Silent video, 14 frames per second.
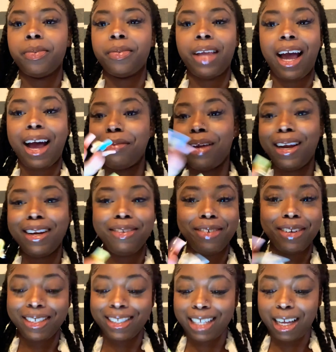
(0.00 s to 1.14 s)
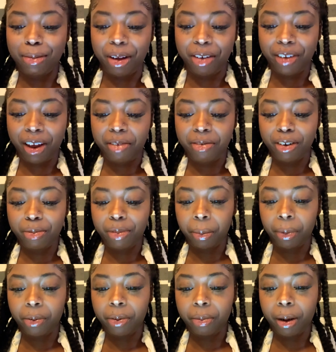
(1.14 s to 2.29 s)
I'm not even gonna say my favorite memory
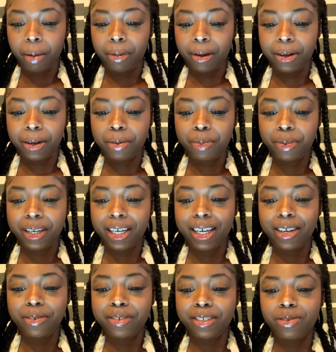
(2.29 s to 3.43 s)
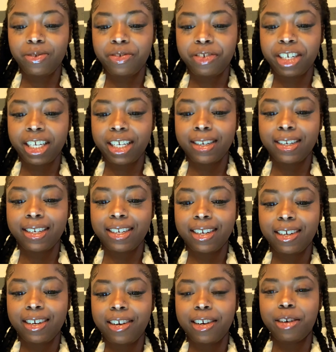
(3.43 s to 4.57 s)
with my mom, but it was the one uh